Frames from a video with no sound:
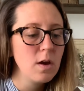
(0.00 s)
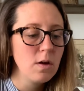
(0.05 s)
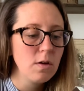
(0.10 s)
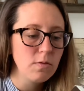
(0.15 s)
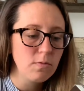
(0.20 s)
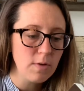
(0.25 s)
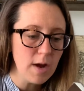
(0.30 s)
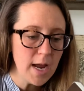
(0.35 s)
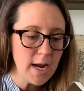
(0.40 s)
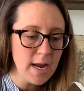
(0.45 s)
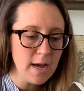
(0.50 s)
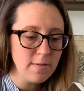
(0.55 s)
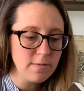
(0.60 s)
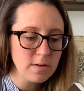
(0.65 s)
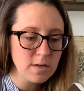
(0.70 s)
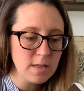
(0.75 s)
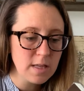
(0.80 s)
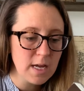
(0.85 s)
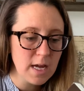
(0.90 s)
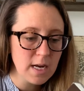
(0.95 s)
"Right
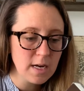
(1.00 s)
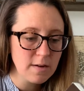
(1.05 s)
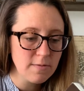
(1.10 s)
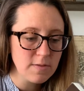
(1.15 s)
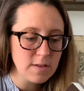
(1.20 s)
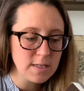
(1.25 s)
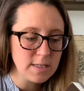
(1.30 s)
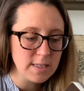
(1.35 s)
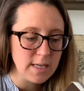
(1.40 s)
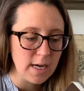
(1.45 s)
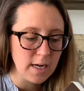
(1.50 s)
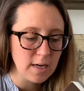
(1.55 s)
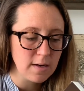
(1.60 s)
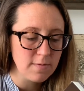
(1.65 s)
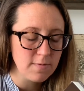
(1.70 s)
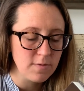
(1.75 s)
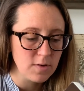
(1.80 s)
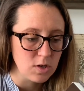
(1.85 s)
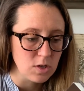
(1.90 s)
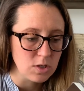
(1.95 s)
after the end of the
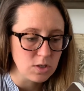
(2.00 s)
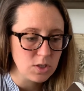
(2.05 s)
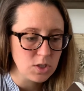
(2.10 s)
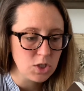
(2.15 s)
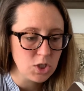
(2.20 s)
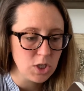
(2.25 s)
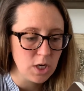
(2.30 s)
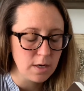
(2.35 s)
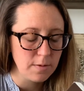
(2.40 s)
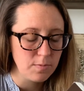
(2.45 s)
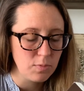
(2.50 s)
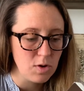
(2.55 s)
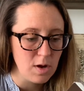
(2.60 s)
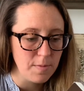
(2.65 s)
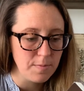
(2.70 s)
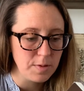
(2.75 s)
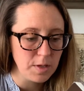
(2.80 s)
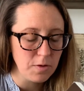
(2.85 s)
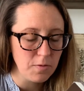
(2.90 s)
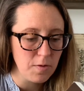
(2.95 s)
second verse," John
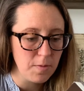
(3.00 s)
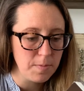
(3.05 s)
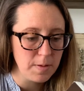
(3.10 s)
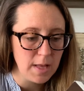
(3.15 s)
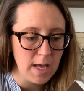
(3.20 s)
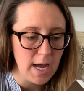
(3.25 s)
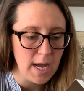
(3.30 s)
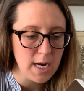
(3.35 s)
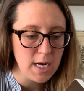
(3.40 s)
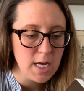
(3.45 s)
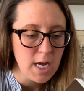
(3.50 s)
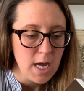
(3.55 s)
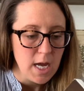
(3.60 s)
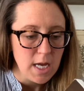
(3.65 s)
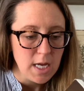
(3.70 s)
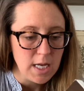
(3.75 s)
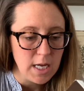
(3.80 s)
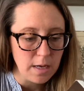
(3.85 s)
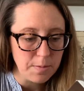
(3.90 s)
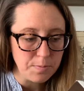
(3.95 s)
promptly replied.
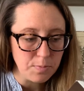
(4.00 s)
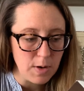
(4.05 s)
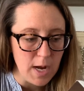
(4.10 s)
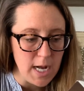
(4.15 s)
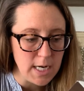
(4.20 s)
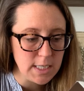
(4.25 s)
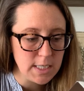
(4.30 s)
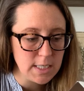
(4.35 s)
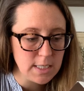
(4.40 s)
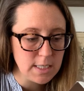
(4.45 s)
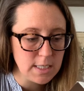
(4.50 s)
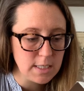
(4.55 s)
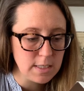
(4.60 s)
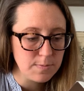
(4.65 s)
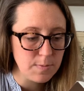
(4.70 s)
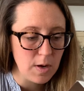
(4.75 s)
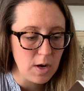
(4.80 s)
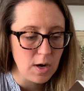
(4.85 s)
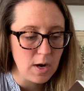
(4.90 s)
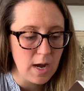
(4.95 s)
He had practiced his
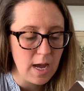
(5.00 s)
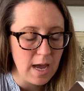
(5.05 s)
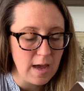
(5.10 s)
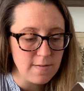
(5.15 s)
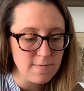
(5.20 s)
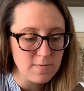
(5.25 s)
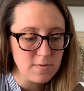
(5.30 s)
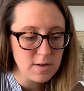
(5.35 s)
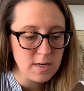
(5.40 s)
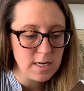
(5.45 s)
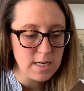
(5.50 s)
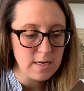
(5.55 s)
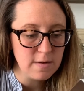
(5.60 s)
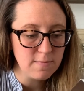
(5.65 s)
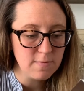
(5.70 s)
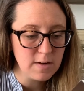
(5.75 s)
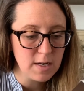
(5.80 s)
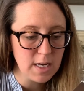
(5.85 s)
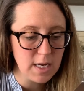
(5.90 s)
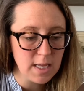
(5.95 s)
part every
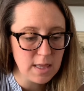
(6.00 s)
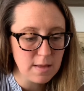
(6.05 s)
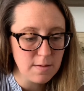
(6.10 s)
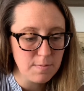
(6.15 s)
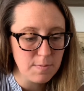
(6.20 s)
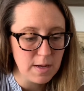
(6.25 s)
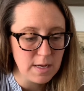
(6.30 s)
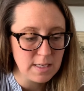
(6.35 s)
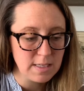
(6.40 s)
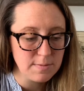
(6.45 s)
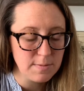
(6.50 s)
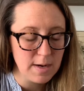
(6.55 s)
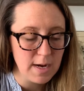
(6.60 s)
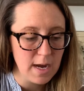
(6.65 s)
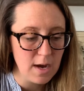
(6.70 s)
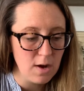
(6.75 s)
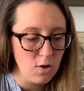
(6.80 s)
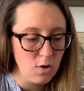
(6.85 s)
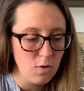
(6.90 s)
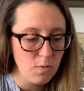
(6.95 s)
evening in the basement
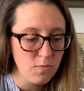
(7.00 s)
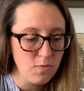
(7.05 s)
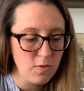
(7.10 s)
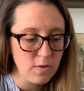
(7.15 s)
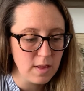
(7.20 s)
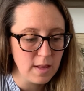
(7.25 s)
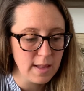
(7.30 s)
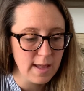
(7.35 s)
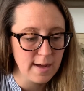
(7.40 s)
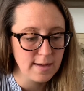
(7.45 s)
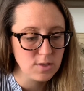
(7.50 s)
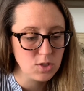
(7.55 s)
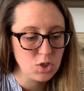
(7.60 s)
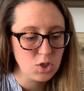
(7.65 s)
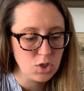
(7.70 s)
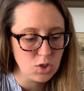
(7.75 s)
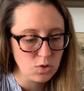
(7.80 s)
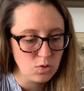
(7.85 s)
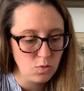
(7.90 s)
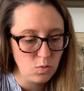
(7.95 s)
at home for the last
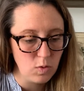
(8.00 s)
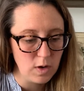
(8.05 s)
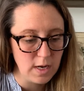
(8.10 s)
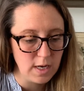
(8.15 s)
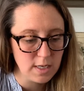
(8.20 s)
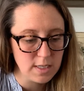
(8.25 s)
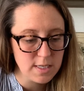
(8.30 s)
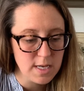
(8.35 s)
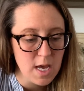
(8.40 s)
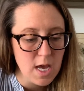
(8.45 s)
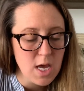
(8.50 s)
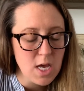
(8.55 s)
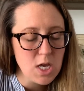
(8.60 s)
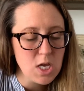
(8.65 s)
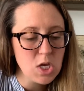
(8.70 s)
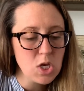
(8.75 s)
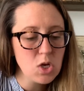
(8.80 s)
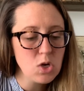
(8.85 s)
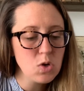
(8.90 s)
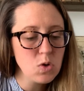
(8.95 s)
2 weeks.
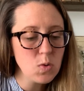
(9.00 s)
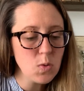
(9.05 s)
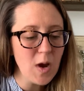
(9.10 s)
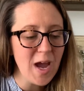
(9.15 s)
He knew